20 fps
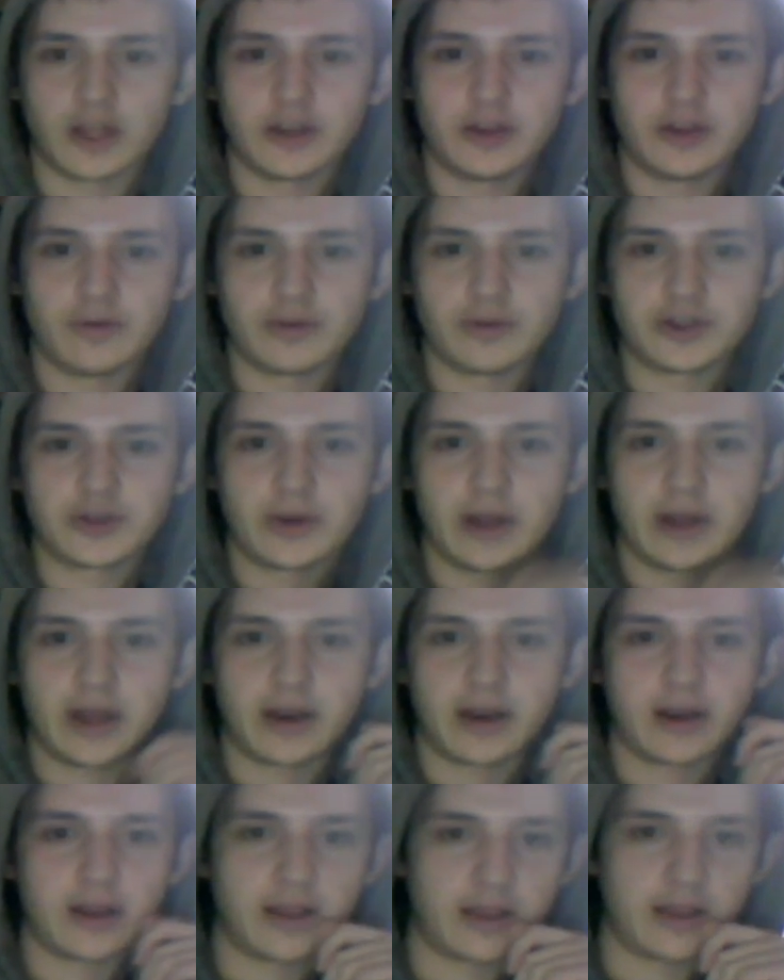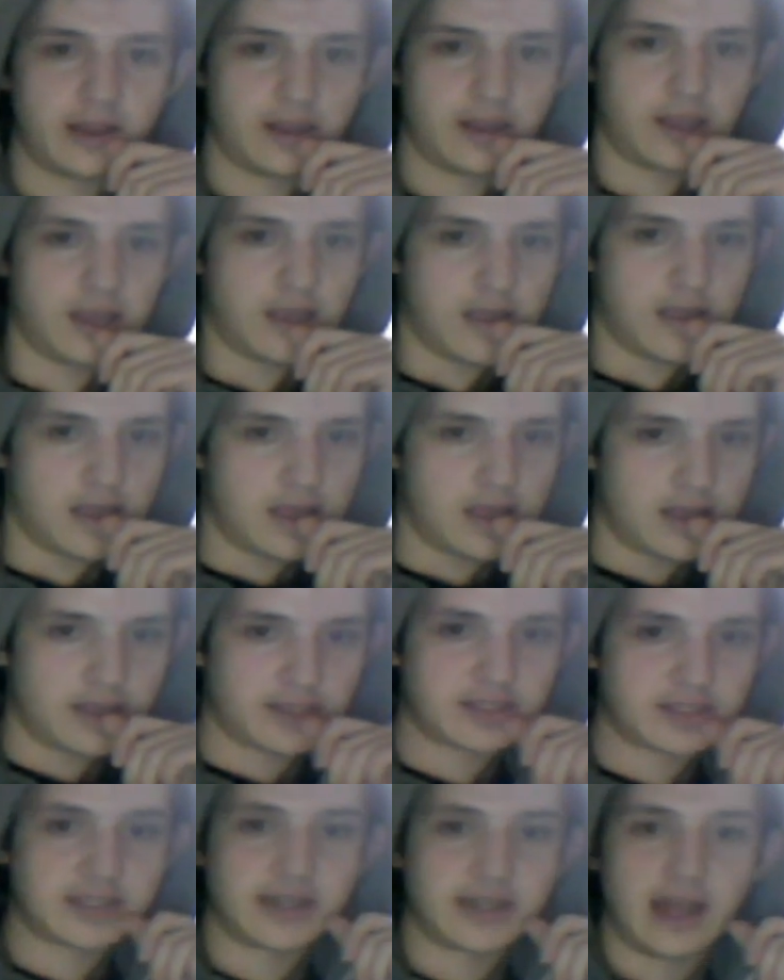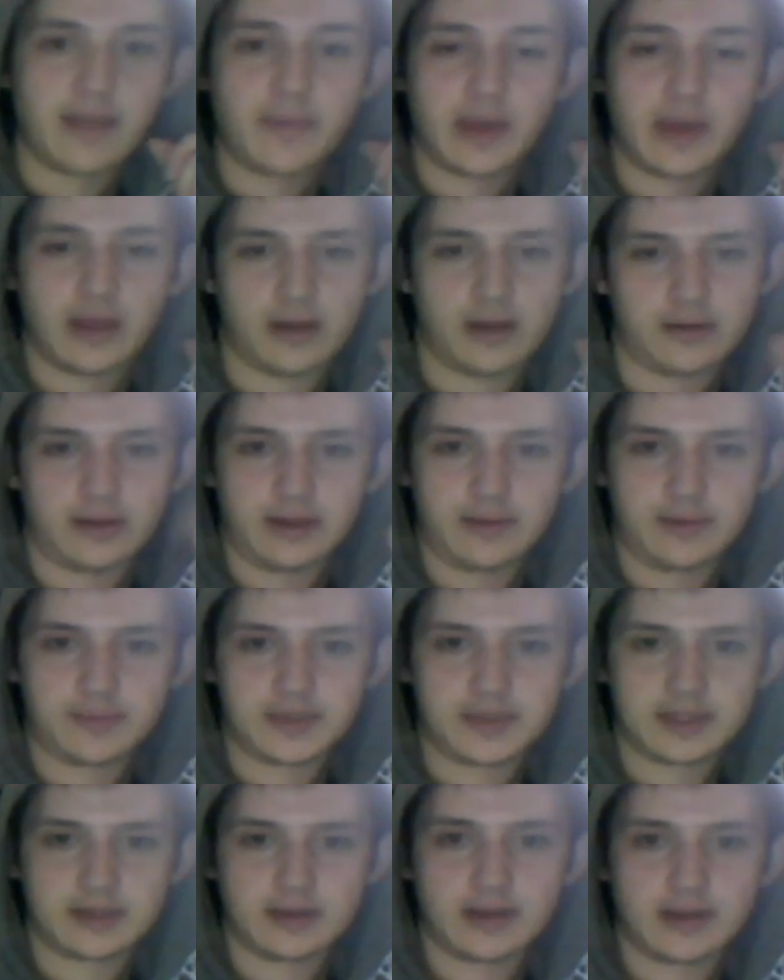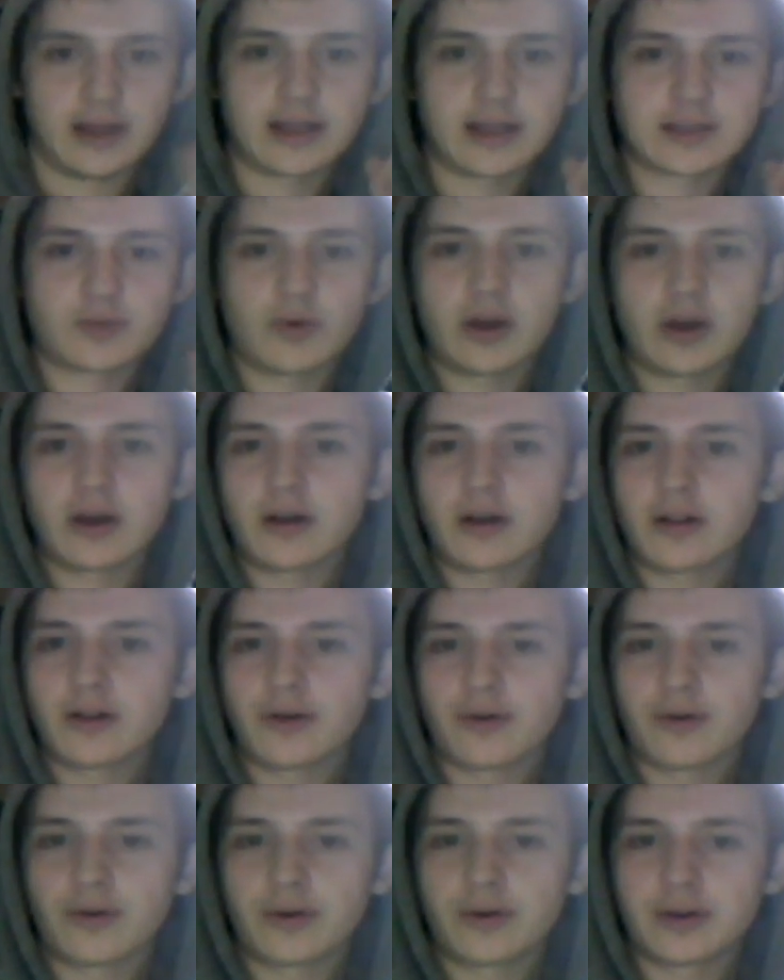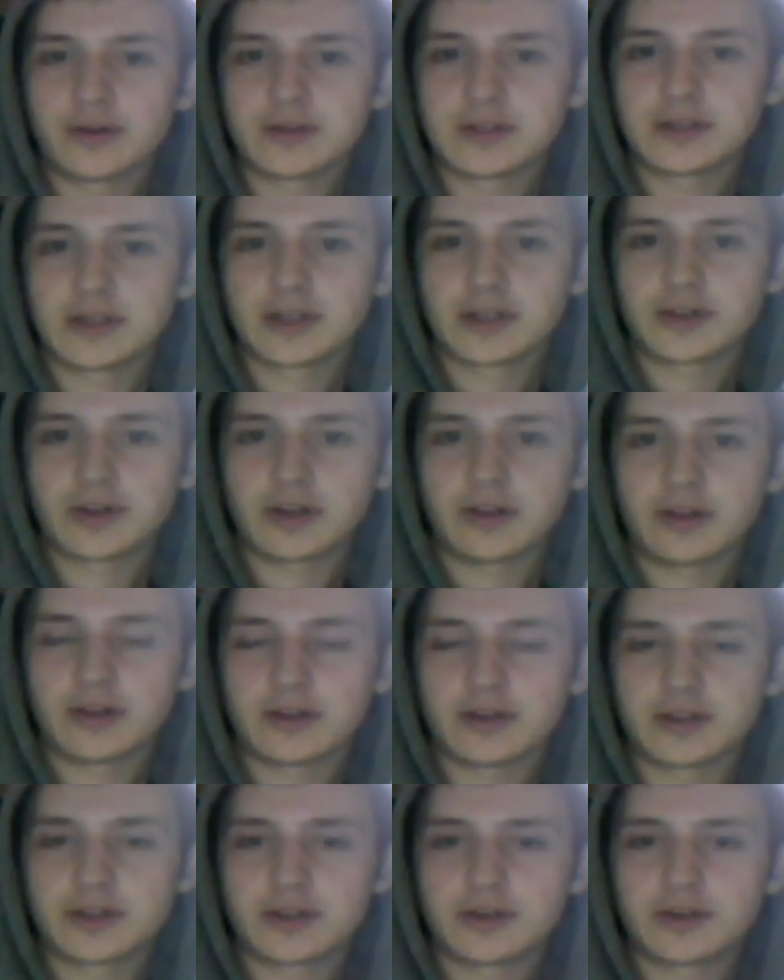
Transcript: Do you enjoy editing sniping clips as well, or do you stick strictly to